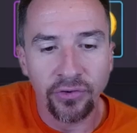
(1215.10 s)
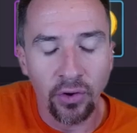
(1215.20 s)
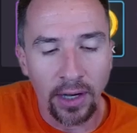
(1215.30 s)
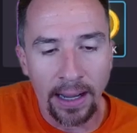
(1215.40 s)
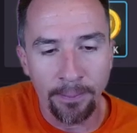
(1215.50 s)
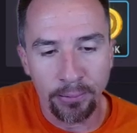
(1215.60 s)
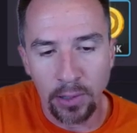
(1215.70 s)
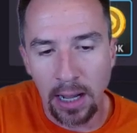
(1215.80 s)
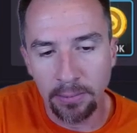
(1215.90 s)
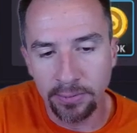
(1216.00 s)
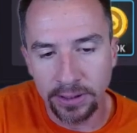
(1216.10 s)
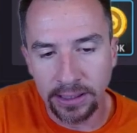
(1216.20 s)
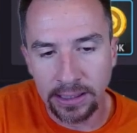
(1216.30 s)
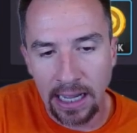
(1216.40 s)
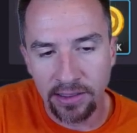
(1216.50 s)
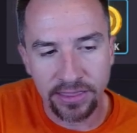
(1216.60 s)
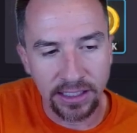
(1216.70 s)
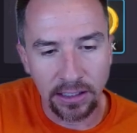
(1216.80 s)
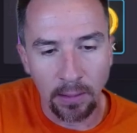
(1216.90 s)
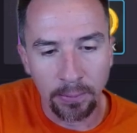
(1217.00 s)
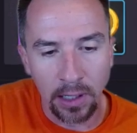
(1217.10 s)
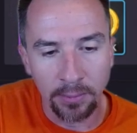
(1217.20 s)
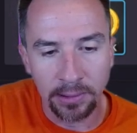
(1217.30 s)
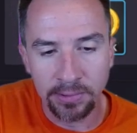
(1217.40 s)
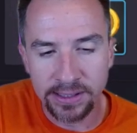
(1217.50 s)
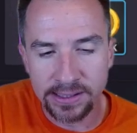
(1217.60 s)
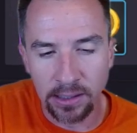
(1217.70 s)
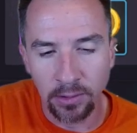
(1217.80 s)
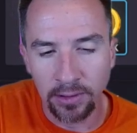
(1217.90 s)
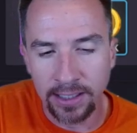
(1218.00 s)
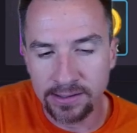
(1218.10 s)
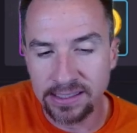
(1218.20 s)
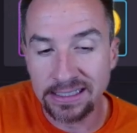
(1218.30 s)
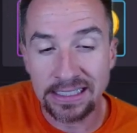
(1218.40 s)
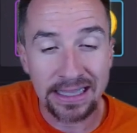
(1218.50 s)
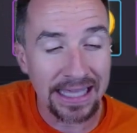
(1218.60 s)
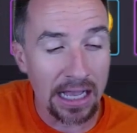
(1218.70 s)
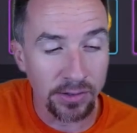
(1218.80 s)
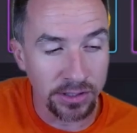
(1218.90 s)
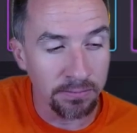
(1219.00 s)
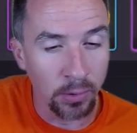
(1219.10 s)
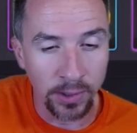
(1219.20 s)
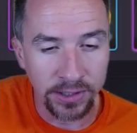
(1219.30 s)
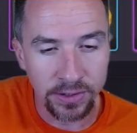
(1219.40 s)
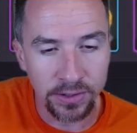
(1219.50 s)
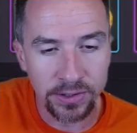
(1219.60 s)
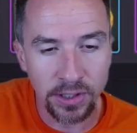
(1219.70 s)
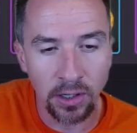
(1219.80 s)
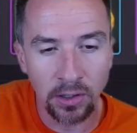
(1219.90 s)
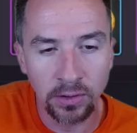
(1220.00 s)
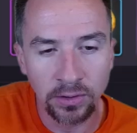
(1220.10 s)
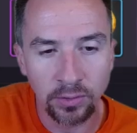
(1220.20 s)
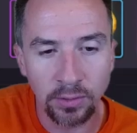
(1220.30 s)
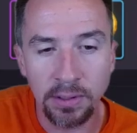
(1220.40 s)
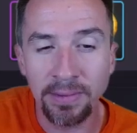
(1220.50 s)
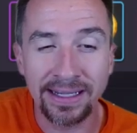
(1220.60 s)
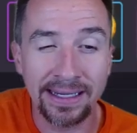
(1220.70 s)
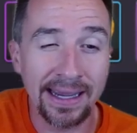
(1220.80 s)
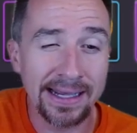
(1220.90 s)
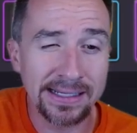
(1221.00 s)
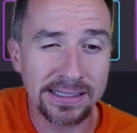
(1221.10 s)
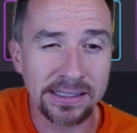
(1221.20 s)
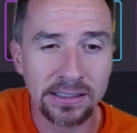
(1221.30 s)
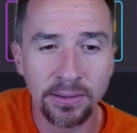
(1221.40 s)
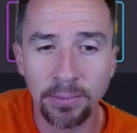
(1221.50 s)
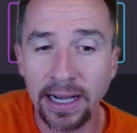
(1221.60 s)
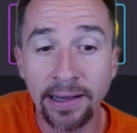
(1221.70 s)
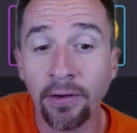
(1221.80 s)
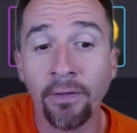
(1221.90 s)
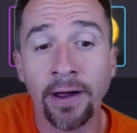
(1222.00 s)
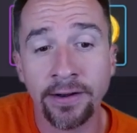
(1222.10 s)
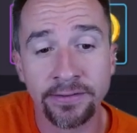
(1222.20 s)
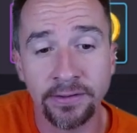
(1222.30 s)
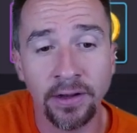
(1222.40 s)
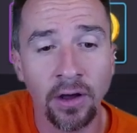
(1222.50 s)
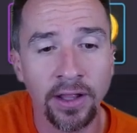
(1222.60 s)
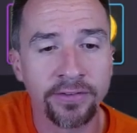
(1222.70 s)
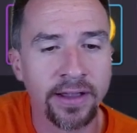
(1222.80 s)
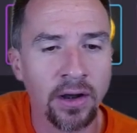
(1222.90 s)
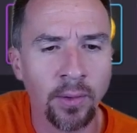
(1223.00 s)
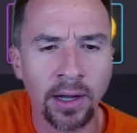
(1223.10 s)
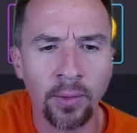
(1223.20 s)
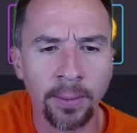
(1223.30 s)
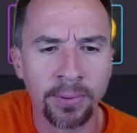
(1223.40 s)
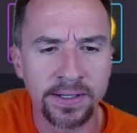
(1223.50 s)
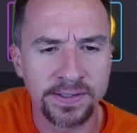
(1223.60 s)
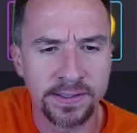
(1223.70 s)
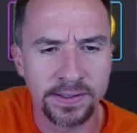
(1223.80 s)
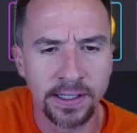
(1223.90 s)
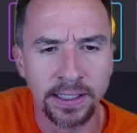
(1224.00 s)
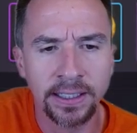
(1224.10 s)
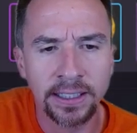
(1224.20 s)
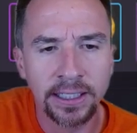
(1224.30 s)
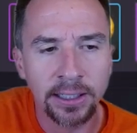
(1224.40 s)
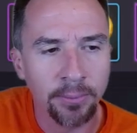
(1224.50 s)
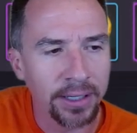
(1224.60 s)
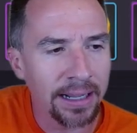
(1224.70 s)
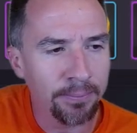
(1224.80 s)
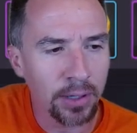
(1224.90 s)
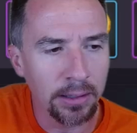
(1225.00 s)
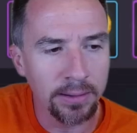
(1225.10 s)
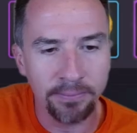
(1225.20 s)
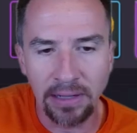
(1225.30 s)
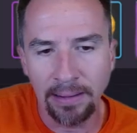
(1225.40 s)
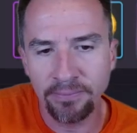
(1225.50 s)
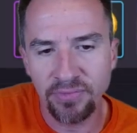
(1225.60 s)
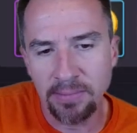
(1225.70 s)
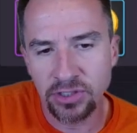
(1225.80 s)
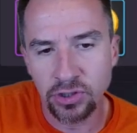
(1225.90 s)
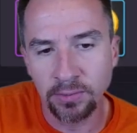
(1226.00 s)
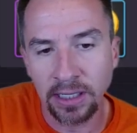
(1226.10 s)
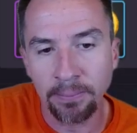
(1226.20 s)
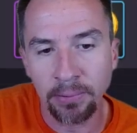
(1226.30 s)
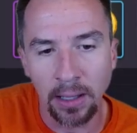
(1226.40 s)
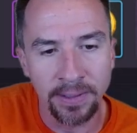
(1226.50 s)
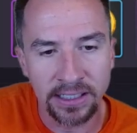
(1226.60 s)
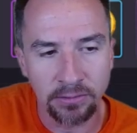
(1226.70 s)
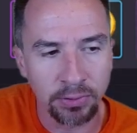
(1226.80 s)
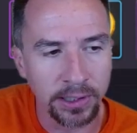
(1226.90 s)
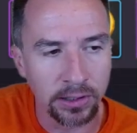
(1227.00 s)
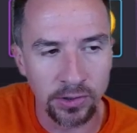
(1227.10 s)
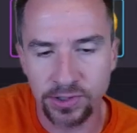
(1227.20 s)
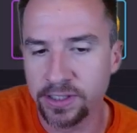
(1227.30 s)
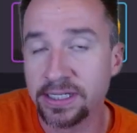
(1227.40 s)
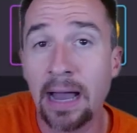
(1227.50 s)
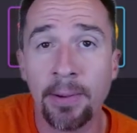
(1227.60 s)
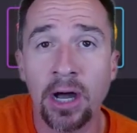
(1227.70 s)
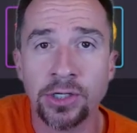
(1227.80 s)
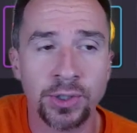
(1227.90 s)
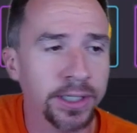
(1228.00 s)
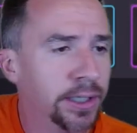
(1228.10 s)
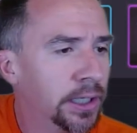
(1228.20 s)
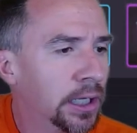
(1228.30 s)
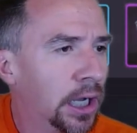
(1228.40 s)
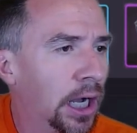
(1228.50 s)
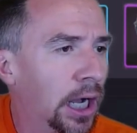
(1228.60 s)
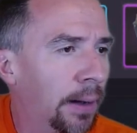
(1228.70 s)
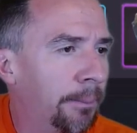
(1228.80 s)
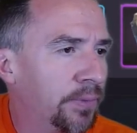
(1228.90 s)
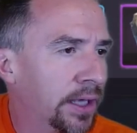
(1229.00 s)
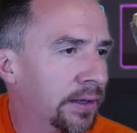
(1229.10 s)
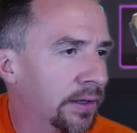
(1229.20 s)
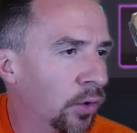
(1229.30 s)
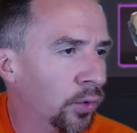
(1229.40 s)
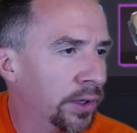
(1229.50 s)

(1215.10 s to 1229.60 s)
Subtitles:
I think I'll probably be somewhere around 60,000 points or so, would be my guess. But I don't honestly know. That's kind of why I want to press this on. But I'm assuming I'd probably make pretty close to the top 100. And the only